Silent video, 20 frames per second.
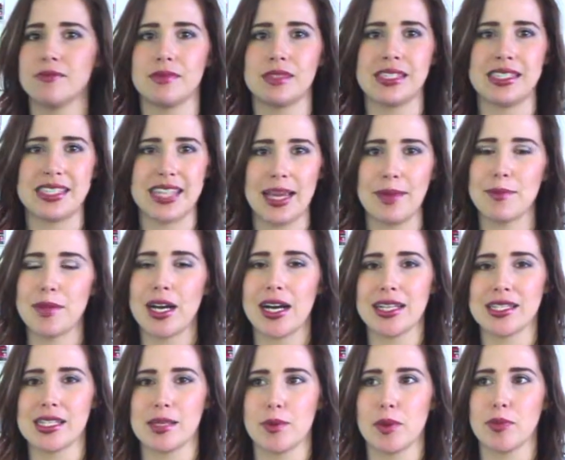Same
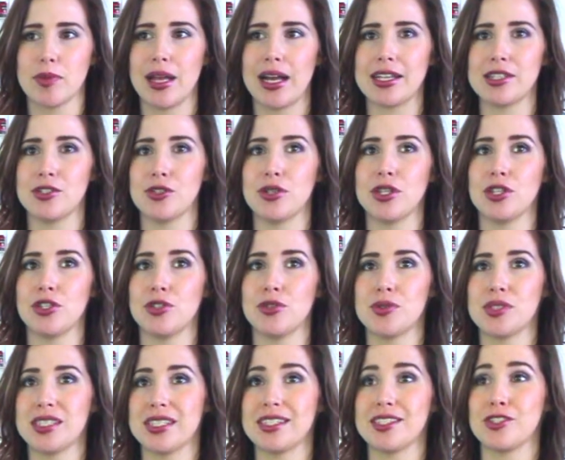concept applies. You can
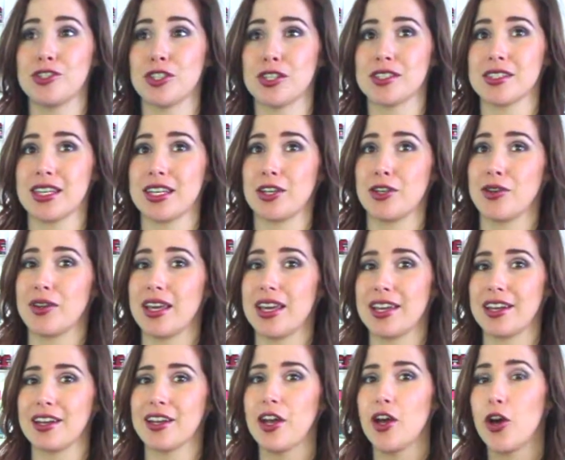use these just like you
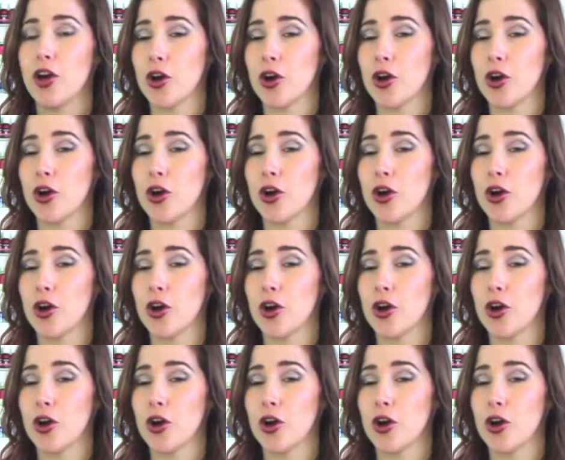can.